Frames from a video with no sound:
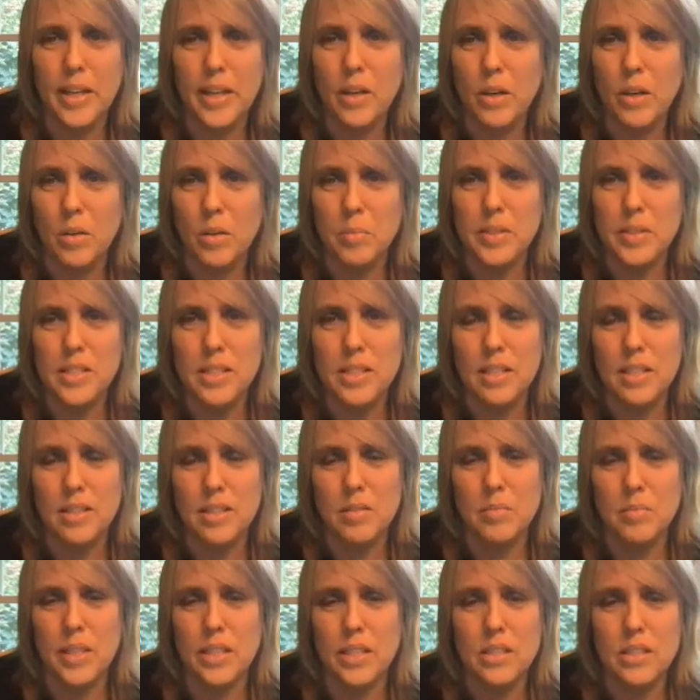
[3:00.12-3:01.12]
hope is
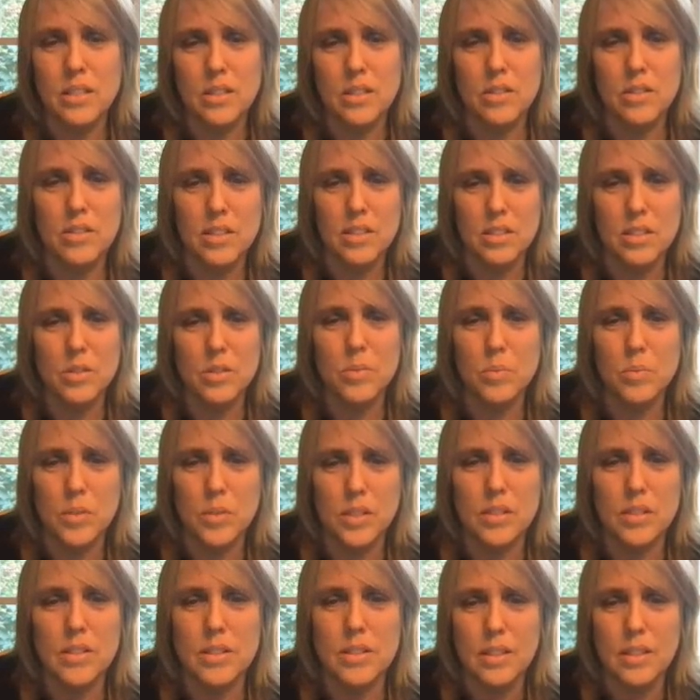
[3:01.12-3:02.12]
that my students
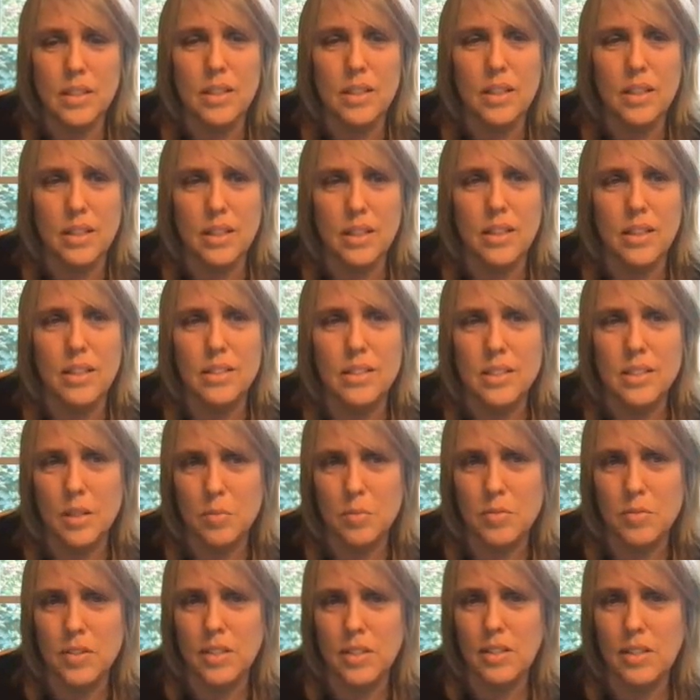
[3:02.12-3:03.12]
will see in these
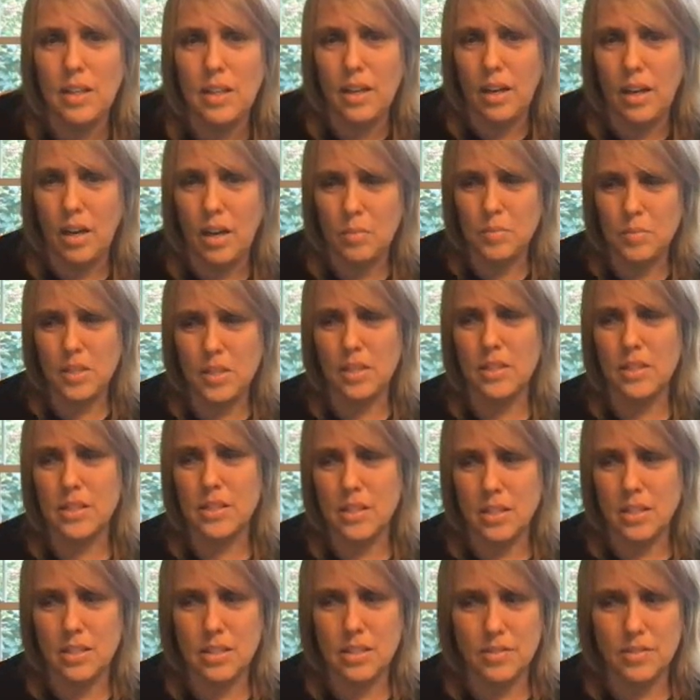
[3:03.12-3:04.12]
everyday objects
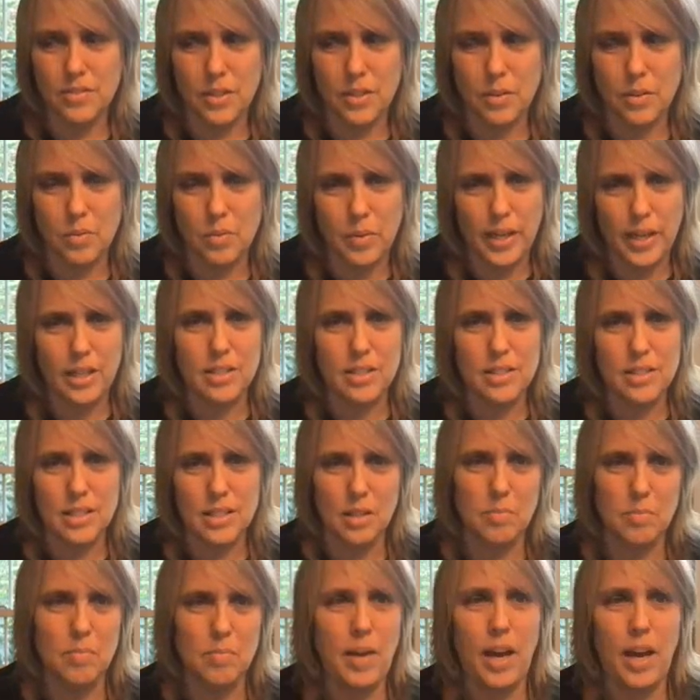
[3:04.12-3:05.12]
the different ways
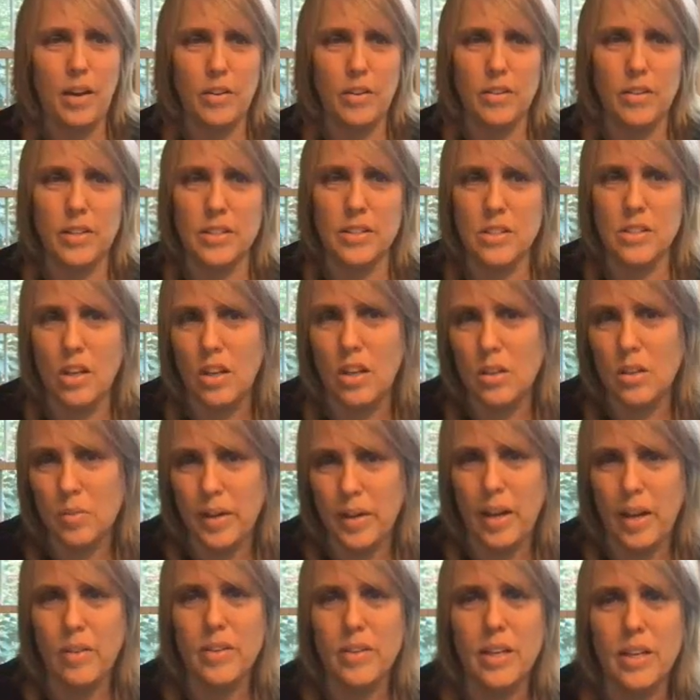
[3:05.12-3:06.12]
that matter is all
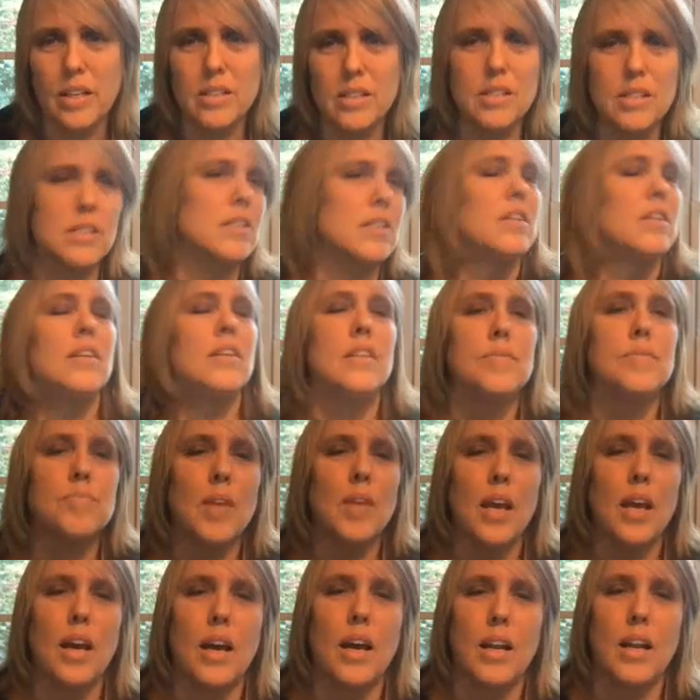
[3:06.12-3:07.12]
around us
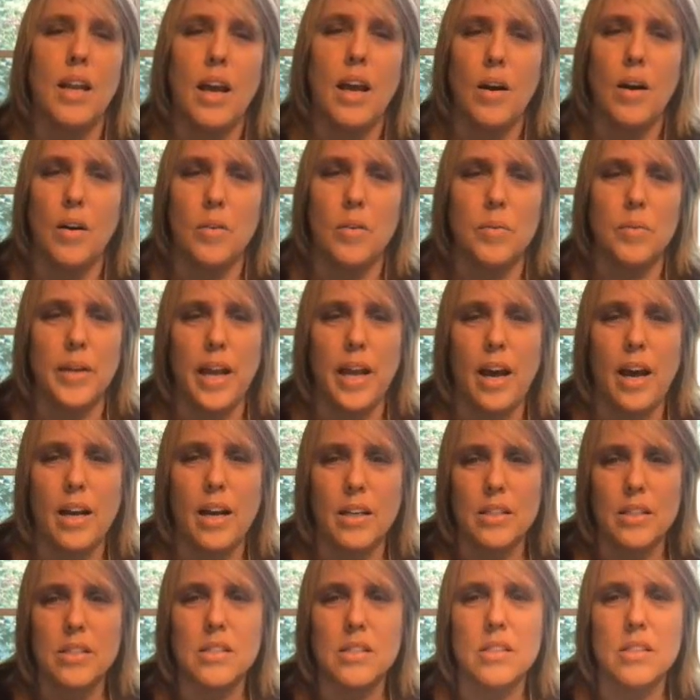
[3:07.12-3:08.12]
and how it
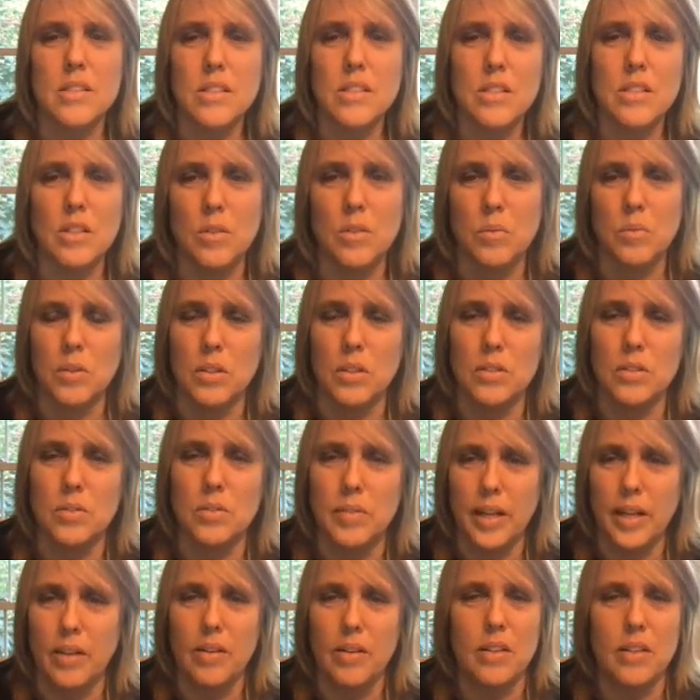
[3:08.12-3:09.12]
reacts to the world
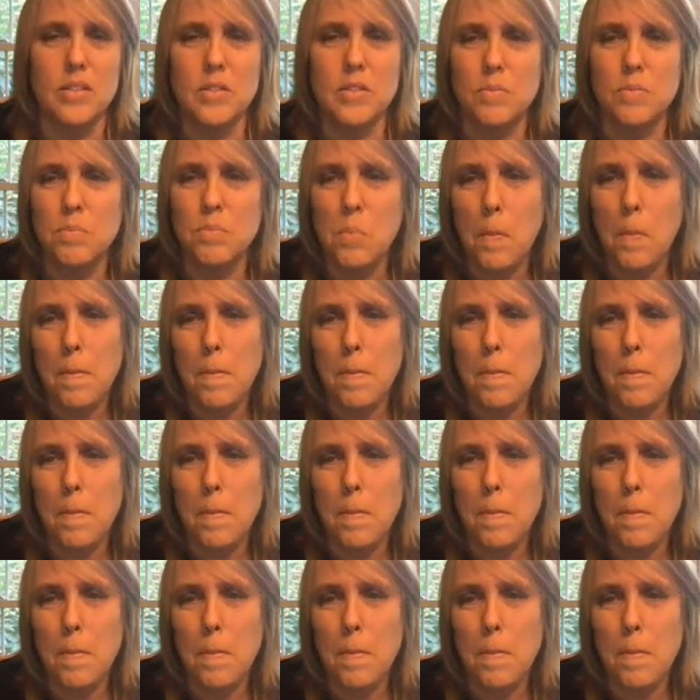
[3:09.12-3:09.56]
around us.